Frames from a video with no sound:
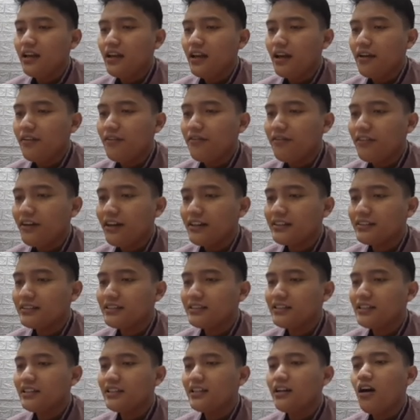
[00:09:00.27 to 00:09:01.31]

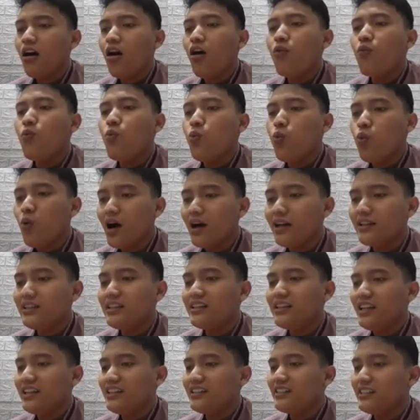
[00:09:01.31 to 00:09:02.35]
effect of what
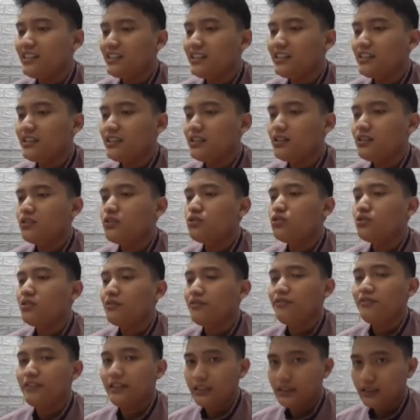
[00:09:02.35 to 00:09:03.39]
they did to the
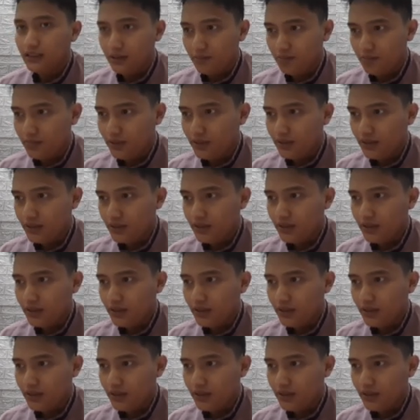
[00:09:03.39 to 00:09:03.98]
victims.